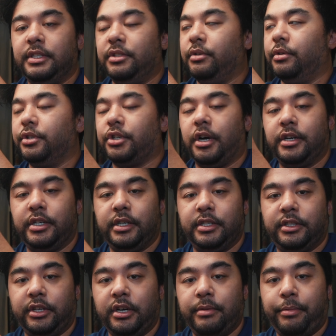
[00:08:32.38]
dual chargers,
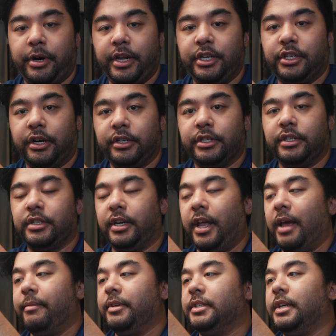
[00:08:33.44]
third-party chargers on
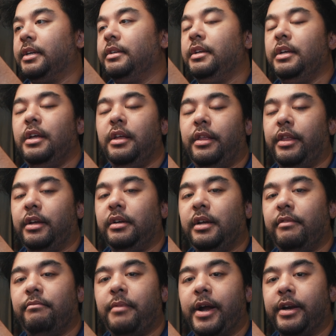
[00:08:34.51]
Amazon, they all
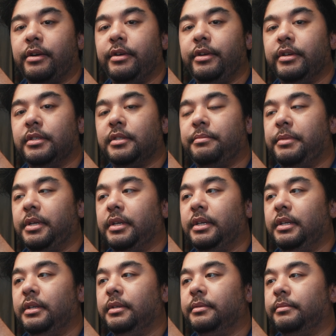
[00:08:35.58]
have micro
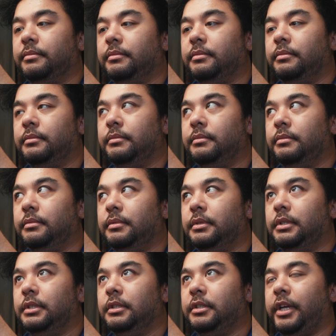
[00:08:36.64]
USB.
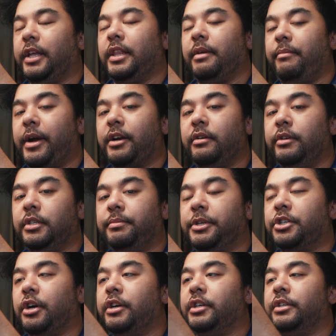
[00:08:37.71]
Yeah, they have micro USB
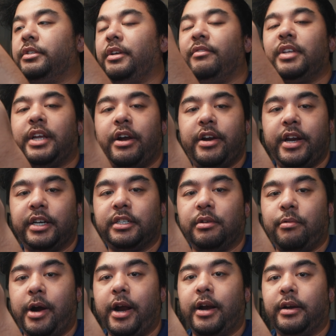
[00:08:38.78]
chargers, so you have to carry an extra
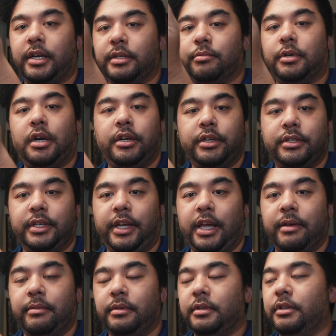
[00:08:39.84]
wire because we're all using
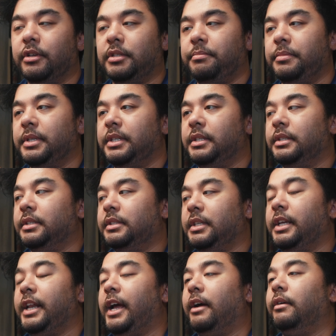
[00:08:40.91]
a
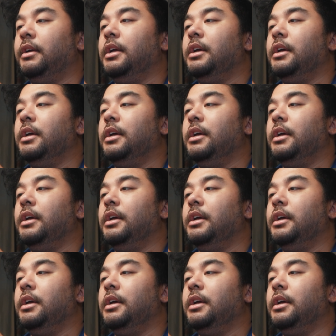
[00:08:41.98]
USB-C now.